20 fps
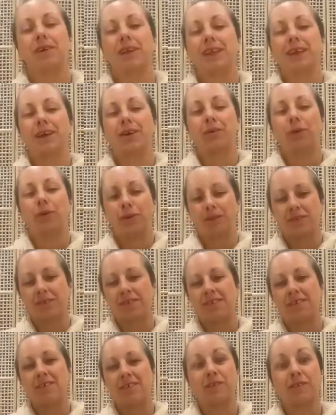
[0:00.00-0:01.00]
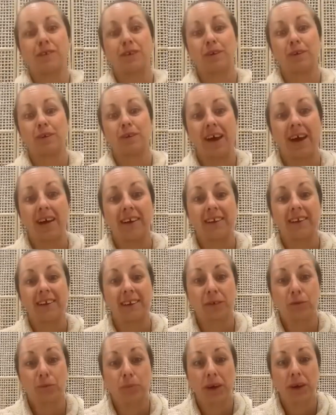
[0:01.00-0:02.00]
really calls us to slow down a
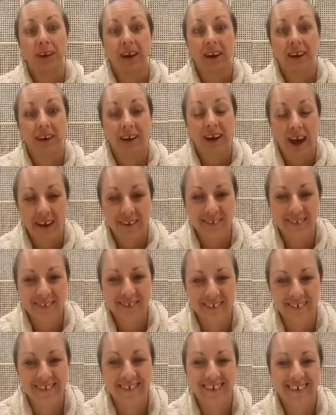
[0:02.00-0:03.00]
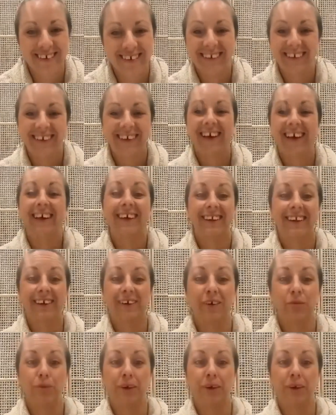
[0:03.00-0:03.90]
little bit and nest a little